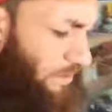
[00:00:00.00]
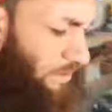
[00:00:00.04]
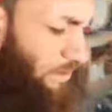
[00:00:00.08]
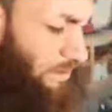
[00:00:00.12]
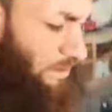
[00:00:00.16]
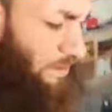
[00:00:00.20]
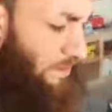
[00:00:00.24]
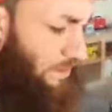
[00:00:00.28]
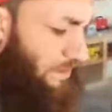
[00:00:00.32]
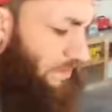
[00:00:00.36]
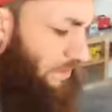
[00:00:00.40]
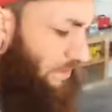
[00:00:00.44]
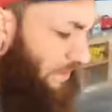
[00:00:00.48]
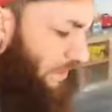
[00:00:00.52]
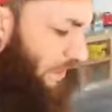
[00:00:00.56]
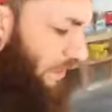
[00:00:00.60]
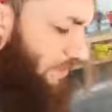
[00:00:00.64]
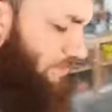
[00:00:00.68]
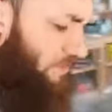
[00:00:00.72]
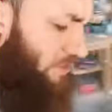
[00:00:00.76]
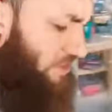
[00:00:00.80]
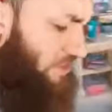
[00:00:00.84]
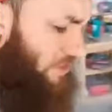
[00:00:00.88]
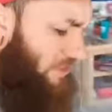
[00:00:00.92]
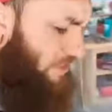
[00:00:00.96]
In the name
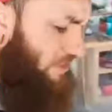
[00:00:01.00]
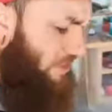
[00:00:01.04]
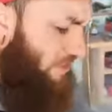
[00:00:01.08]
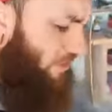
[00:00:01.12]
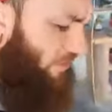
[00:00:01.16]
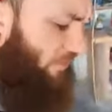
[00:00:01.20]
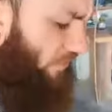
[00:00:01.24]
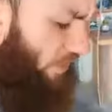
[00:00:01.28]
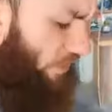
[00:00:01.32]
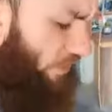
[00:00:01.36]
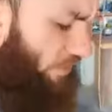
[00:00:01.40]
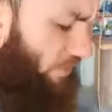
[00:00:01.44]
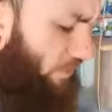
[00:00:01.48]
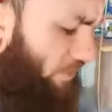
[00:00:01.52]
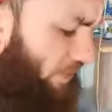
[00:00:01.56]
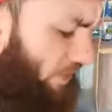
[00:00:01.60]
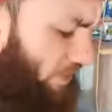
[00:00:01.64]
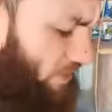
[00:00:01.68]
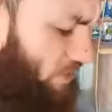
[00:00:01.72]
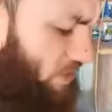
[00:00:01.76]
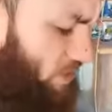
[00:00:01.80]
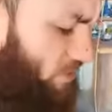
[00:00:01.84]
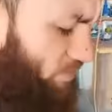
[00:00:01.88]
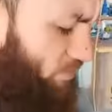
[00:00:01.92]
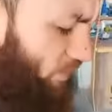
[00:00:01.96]
of Jesus, Father, may
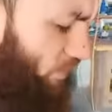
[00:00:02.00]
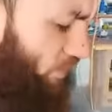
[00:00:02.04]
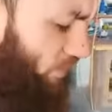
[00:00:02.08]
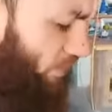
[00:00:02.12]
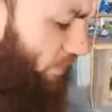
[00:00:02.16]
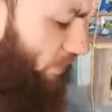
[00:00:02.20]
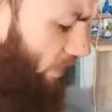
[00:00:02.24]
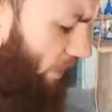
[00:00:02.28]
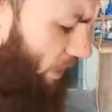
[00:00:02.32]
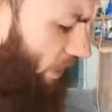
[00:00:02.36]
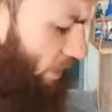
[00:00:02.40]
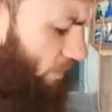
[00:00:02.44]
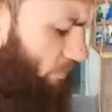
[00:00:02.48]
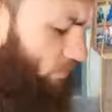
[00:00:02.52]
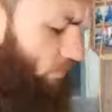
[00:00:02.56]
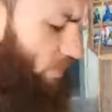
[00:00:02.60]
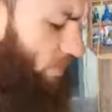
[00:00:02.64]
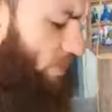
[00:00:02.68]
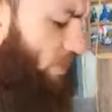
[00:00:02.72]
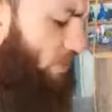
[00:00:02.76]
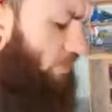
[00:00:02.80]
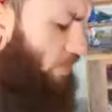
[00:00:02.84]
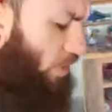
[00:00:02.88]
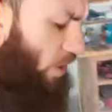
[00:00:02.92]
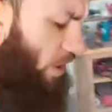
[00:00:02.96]
the Spirit of God
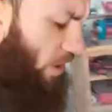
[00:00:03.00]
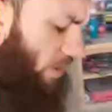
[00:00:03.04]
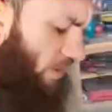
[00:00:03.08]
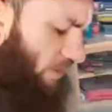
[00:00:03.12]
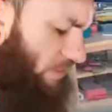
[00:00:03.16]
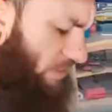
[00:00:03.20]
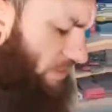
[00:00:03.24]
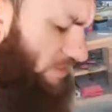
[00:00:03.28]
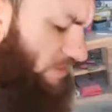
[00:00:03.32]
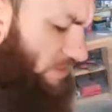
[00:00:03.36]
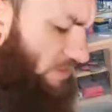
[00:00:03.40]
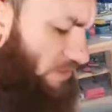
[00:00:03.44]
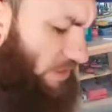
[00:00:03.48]
breathe upon us